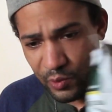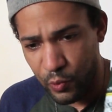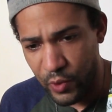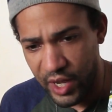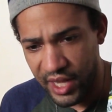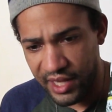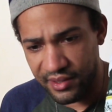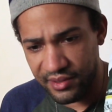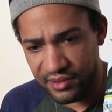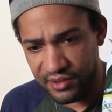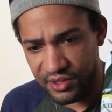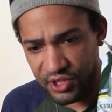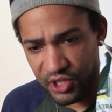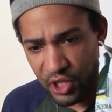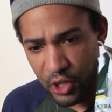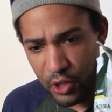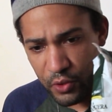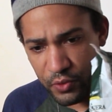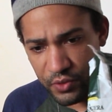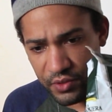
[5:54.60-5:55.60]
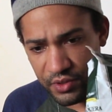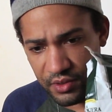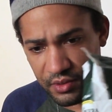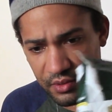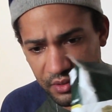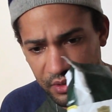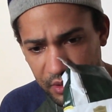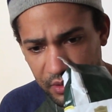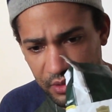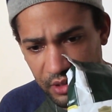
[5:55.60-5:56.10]
wet
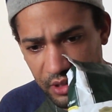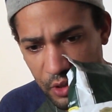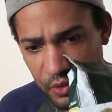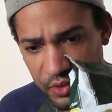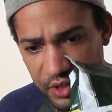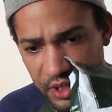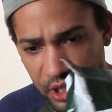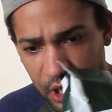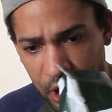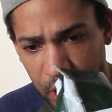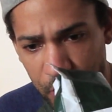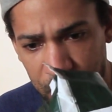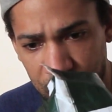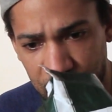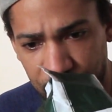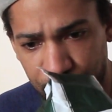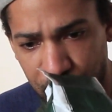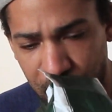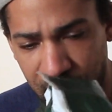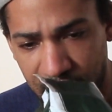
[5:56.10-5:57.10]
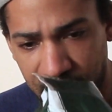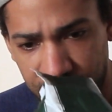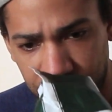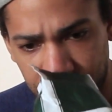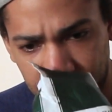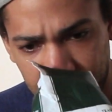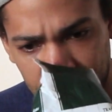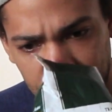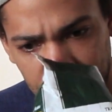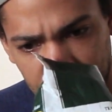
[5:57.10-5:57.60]
stones, toasted oats, bread.